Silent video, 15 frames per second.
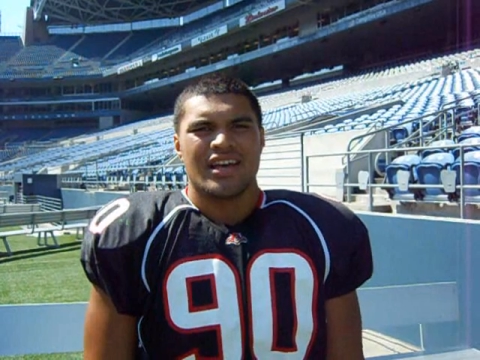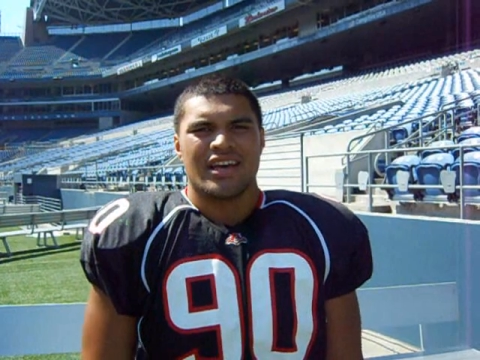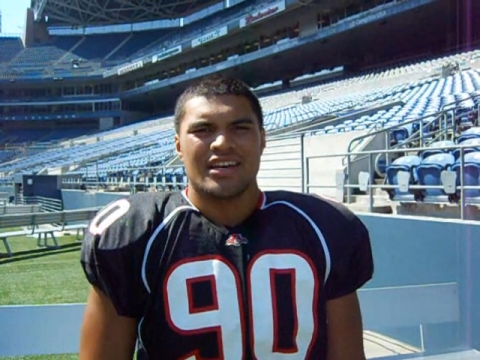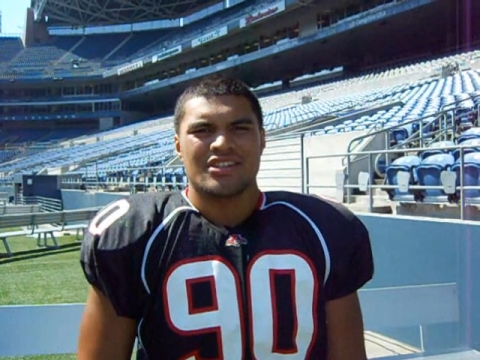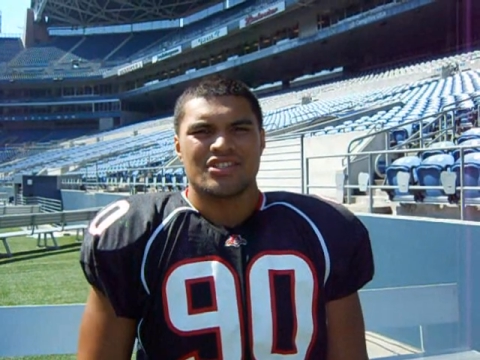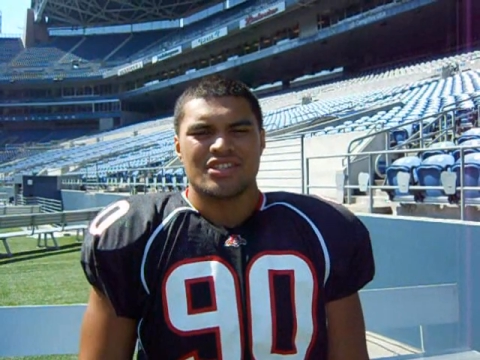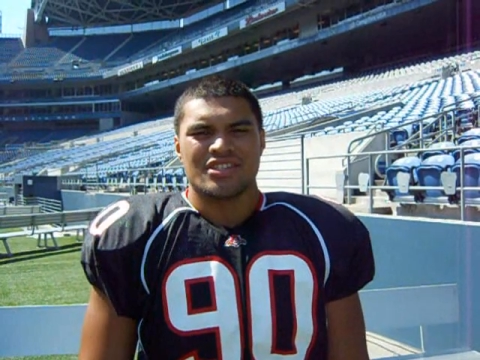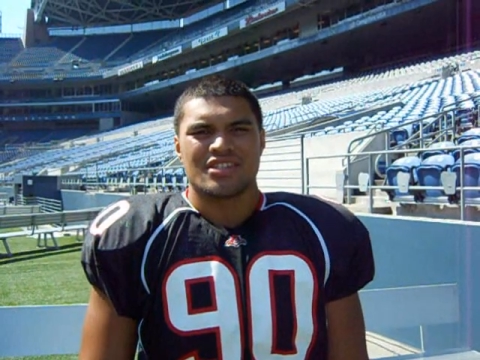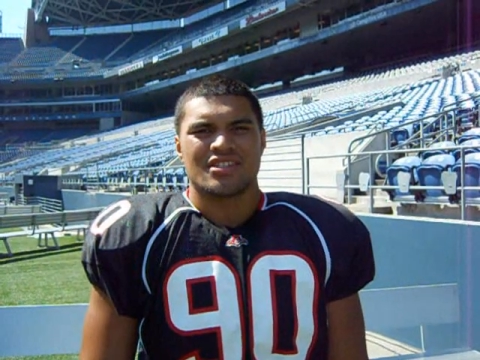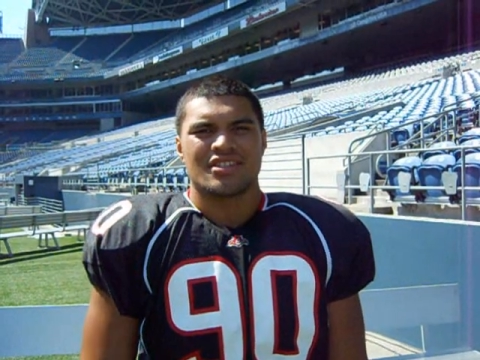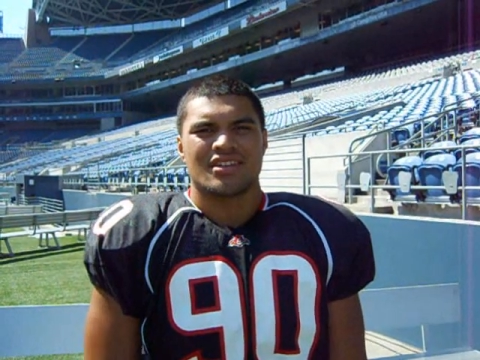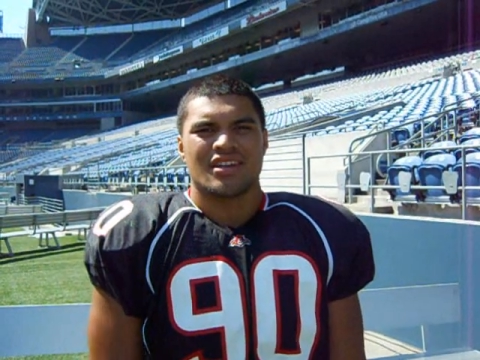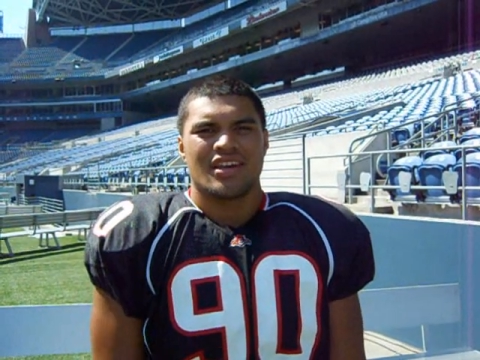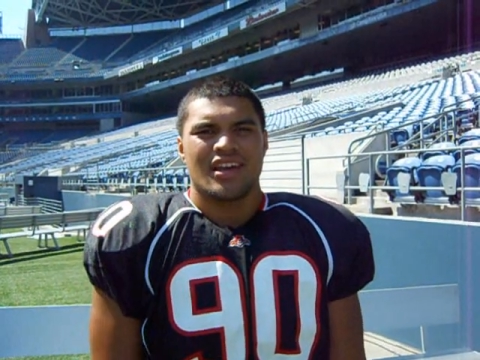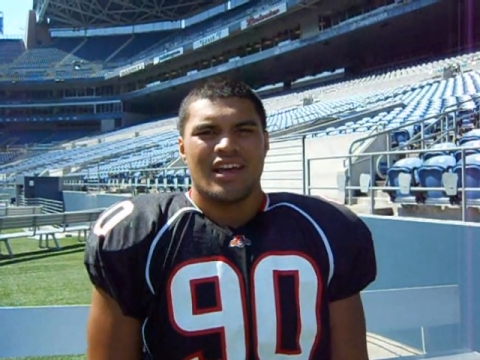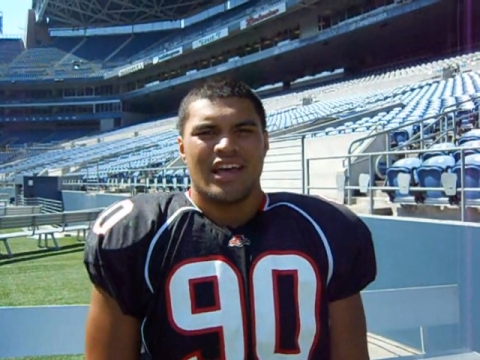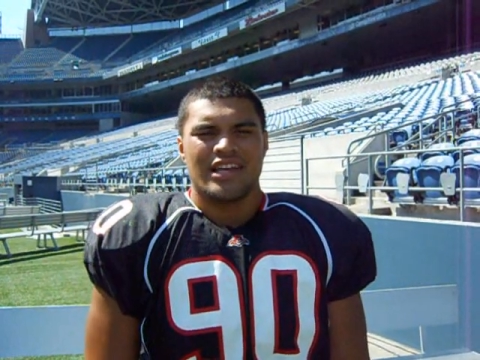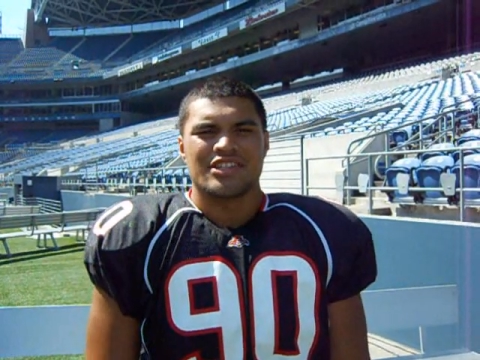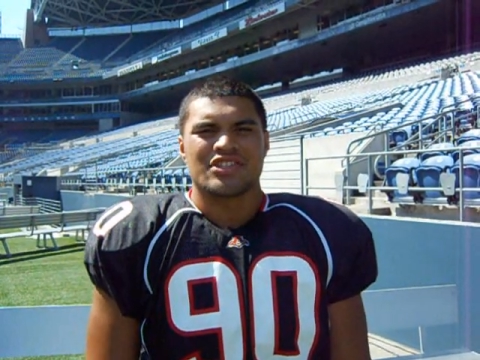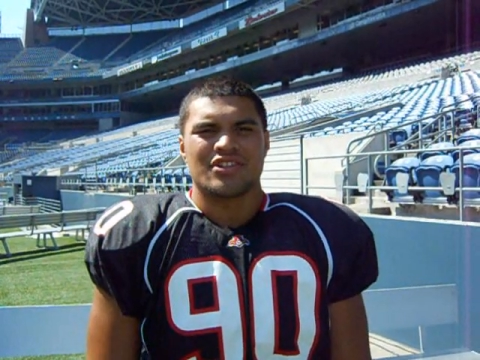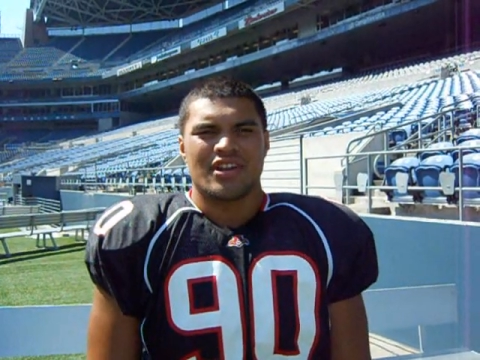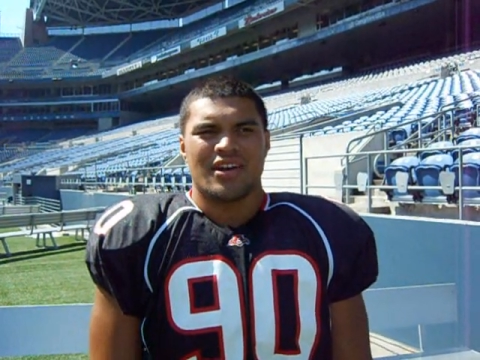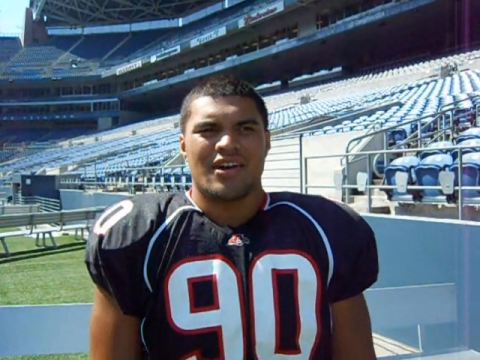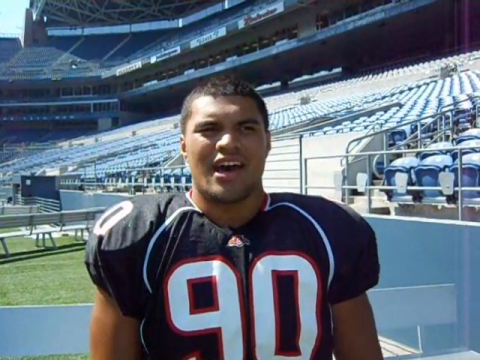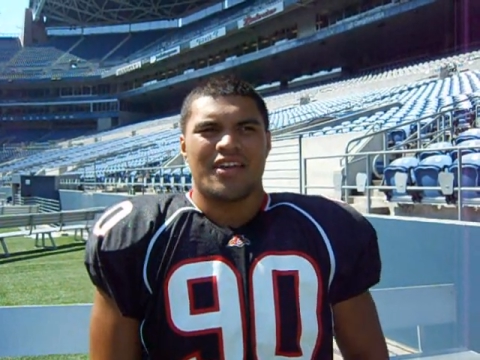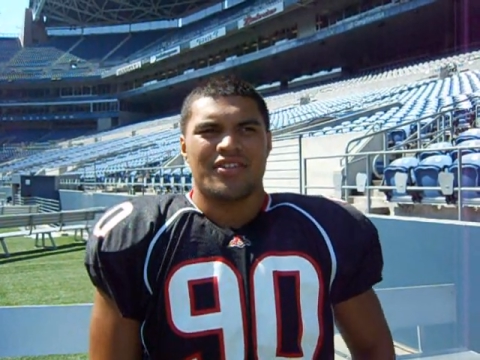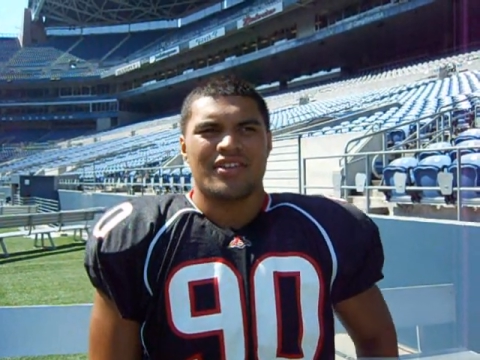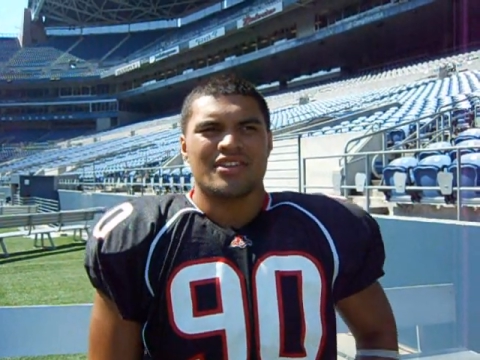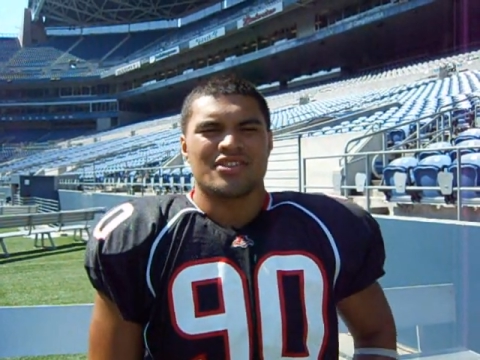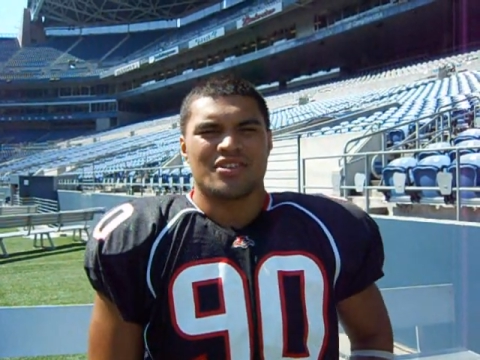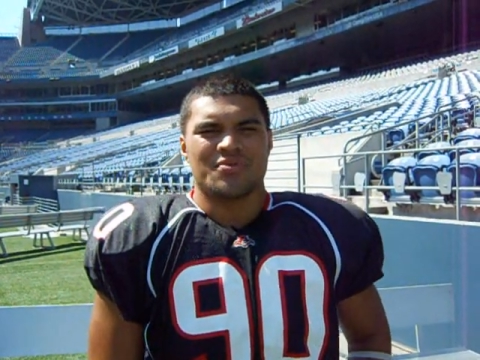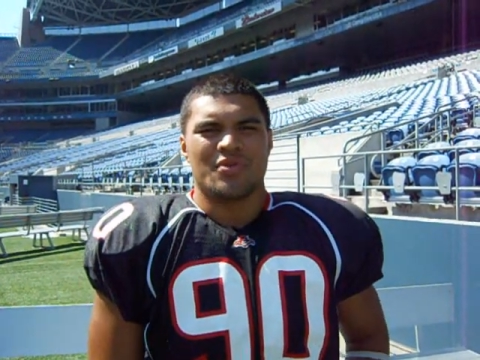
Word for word: it's just it's gonna. I think it's gonna